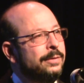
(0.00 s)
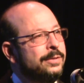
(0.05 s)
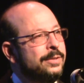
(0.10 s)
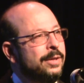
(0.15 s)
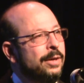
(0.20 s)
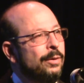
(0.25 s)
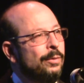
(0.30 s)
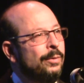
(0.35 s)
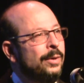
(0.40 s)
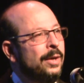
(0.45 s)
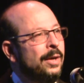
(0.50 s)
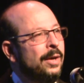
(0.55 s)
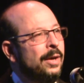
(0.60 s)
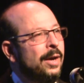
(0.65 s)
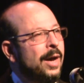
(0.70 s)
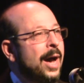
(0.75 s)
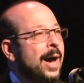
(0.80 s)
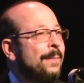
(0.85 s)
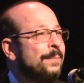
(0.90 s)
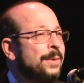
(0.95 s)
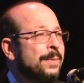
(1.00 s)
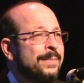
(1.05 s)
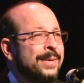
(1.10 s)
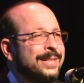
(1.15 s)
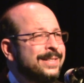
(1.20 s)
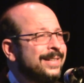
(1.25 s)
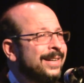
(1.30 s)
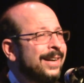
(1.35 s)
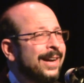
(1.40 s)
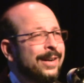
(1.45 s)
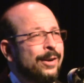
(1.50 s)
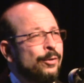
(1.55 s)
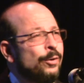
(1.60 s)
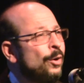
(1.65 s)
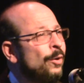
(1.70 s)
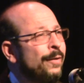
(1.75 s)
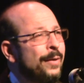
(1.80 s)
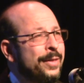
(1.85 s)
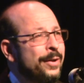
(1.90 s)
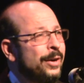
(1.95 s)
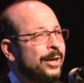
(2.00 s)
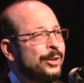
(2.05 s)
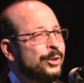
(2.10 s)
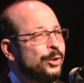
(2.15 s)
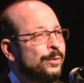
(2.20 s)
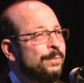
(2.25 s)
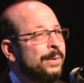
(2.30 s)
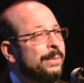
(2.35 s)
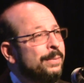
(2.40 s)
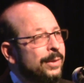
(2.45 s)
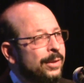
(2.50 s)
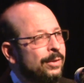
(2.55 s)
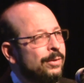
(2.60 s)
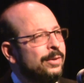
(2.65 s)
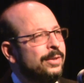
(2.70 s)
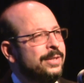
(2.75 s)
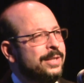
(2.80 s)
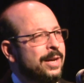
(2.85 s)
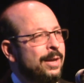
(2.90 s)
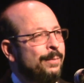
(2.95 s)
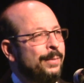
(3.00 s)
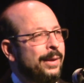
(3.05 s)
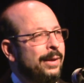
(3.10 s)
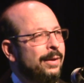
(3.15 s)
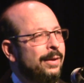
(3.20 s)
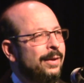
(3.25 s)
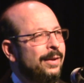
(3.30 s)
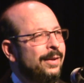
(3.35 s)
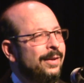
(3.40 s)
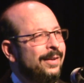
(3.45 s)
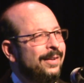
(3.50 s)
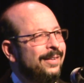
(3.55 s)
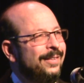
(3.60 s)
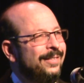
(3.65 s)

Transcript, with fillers: So optimistic, I don't know whether I should be, but you can tell me.